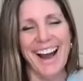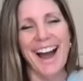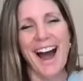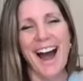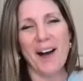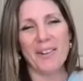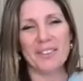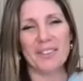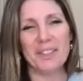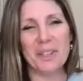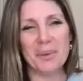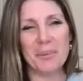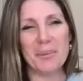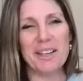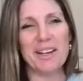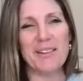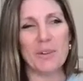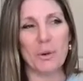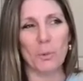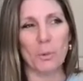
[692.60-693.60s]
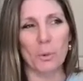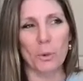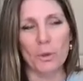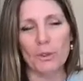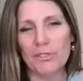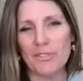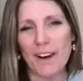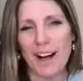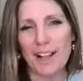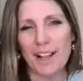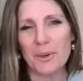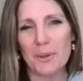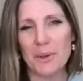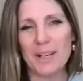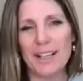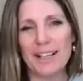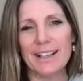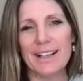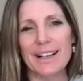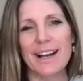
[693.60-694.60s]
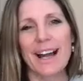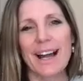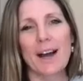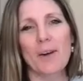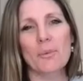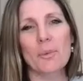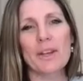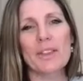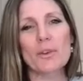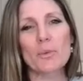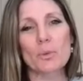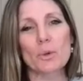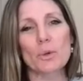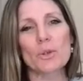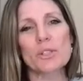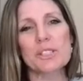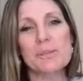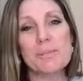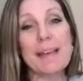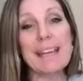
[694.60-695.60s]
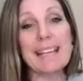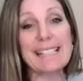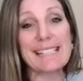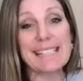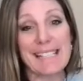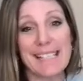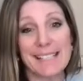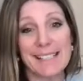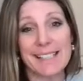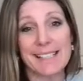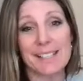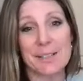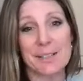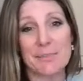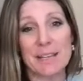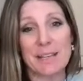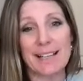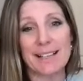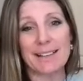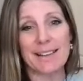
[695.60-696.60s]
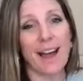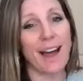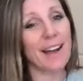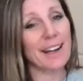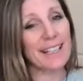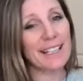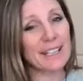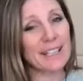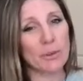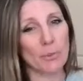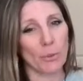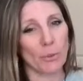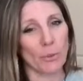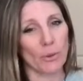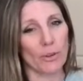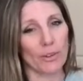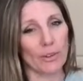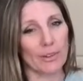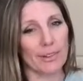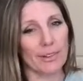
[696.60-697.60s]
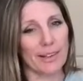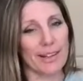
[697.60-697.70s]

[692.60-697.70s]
I'm a little bit of a rule follower when the rules make sense to me, not any rule.